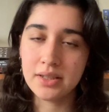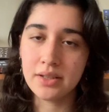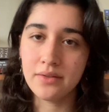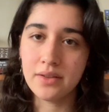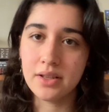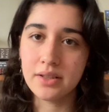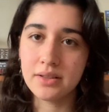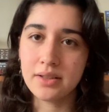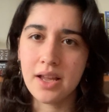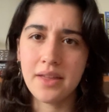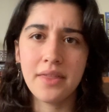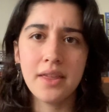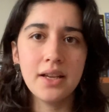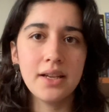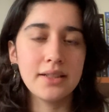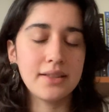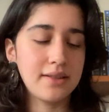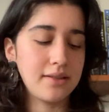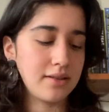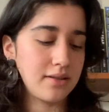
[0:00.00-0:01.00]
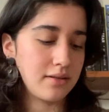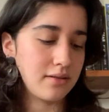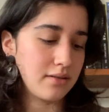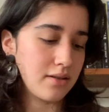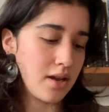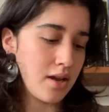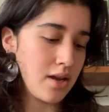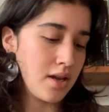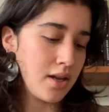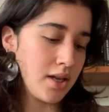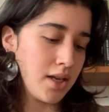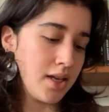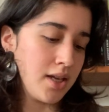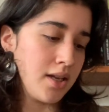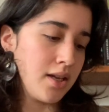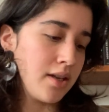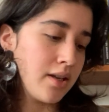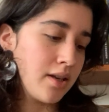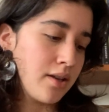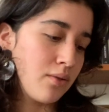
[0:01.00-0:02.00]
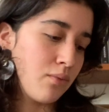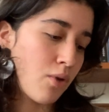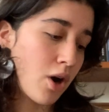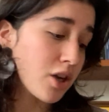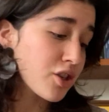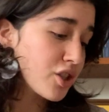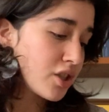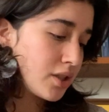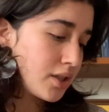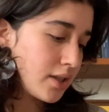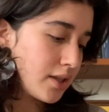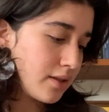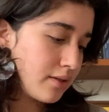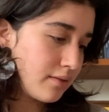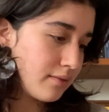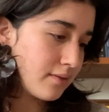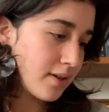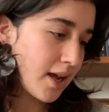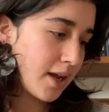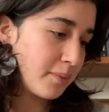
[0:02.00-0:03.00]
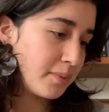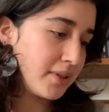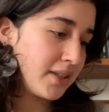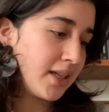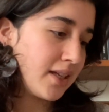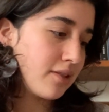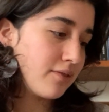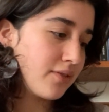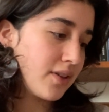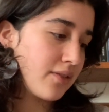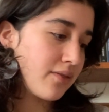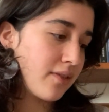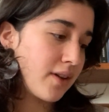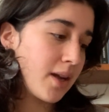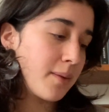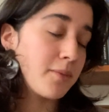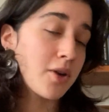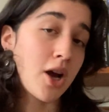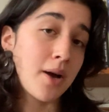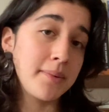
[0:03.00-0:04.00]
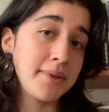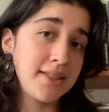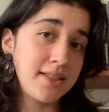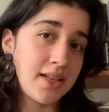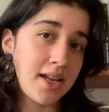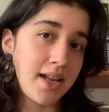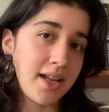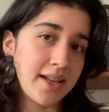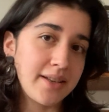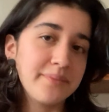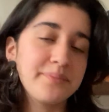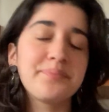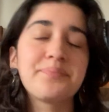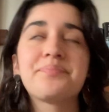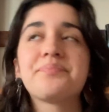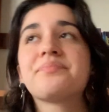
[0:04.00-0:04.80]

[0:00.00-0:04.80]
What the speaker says: of this, I think it's Washington, I believe, if I'm not mistaken.